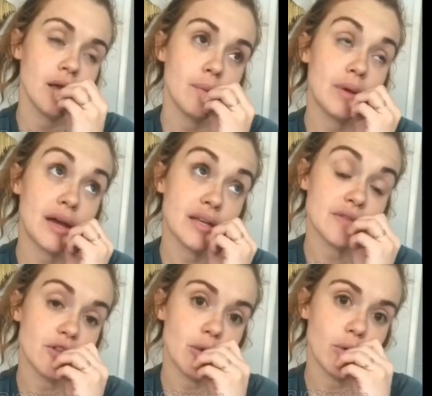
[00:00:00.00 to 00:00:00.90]
Because
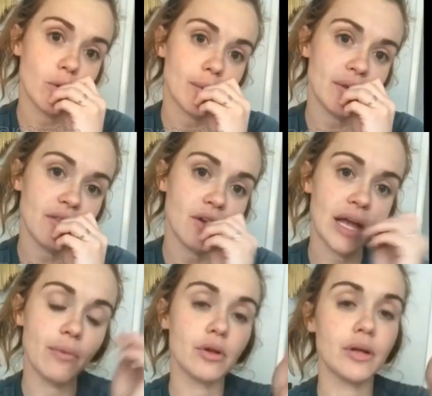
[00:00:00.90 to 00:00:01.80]
of global warming, they're
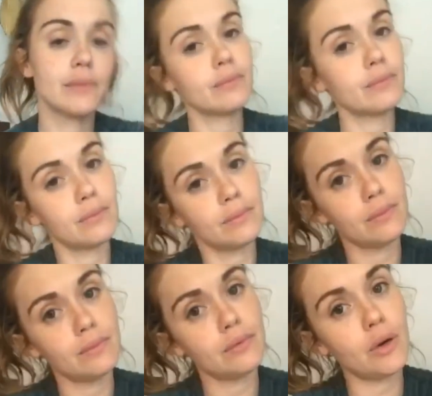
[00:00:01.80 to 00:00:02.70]
able to
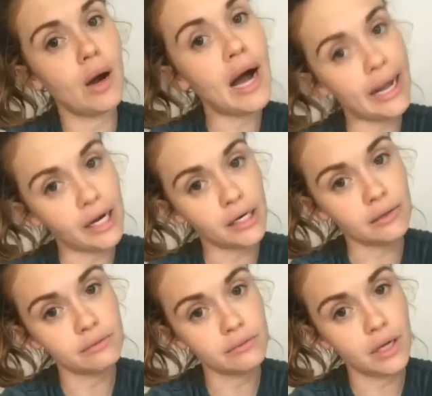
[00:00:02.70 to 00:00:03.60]
go higher
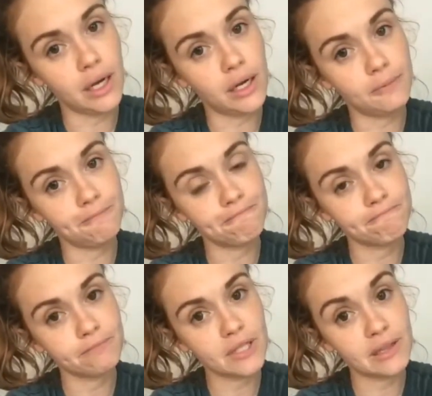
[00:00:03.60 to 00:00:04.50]

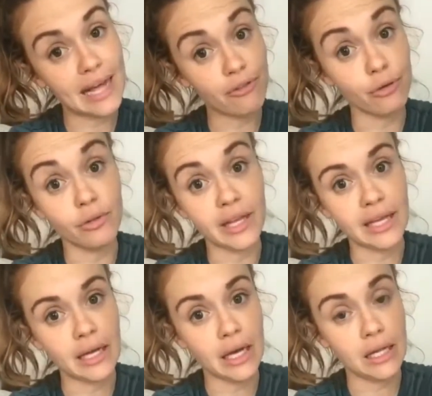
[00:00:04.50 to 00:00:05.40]

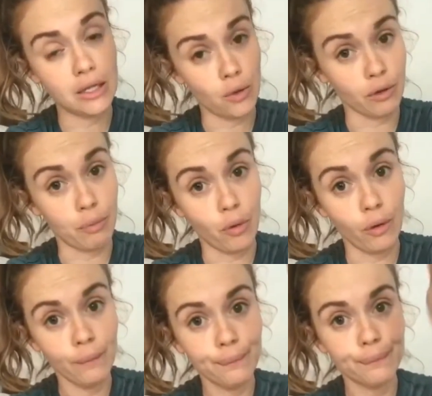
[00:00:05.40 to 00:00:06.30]
latitudinally in the North
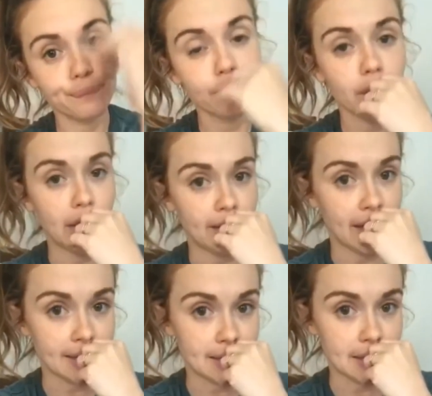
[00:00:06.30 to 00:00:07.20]
Pole, and
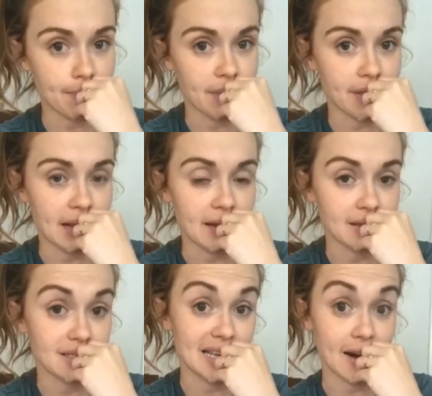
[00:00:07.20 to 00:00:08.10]
that's something that it's
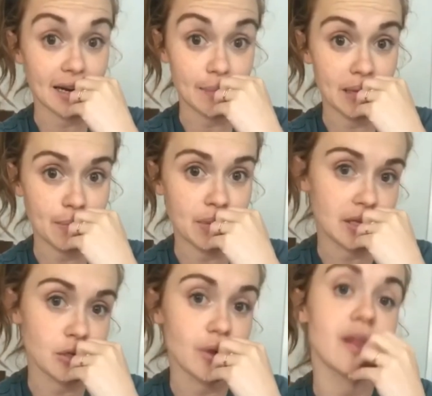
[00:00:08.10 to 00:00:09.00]
scary to me, but they're
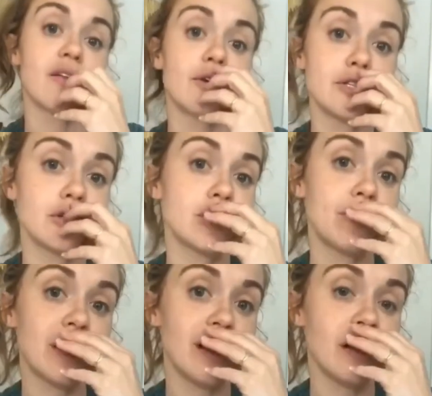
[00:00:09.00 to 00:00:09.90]
doing a lot of research up
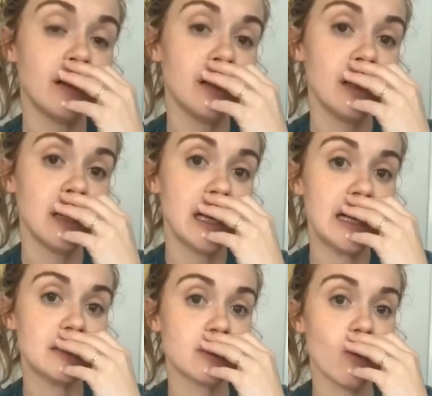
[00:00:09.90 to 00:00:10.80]
there
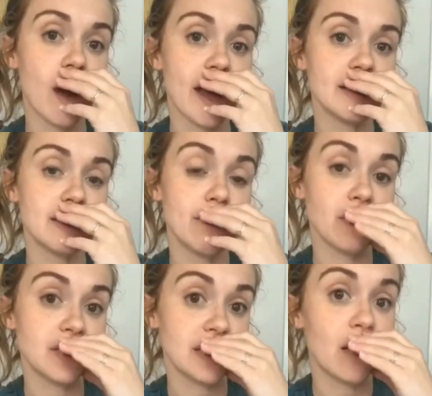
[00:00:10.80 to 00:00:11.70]
as to why is it
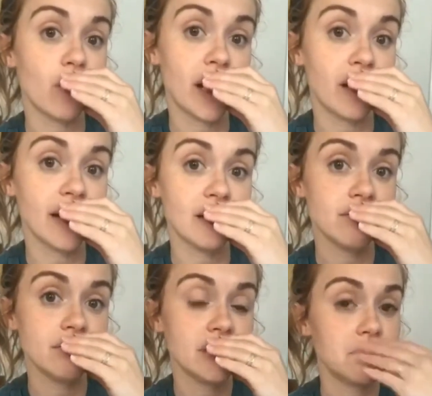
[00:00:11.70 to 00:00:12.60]
melting in that one area.
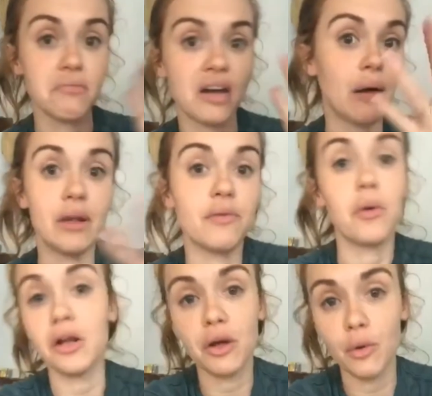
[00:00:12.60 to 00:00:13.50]
I would even
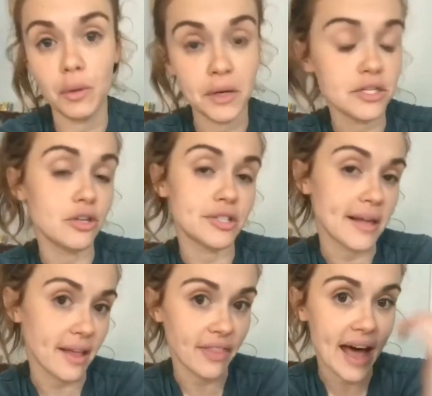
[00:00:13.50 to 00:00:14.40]
want to go to a research site
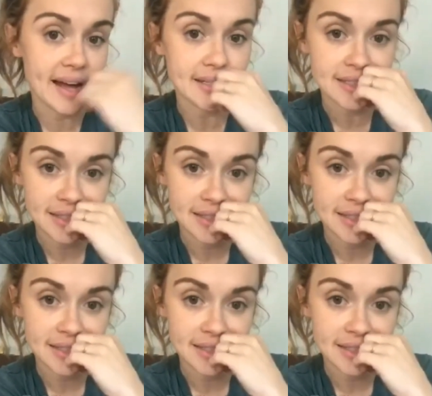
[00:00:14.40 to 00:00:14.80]
like that.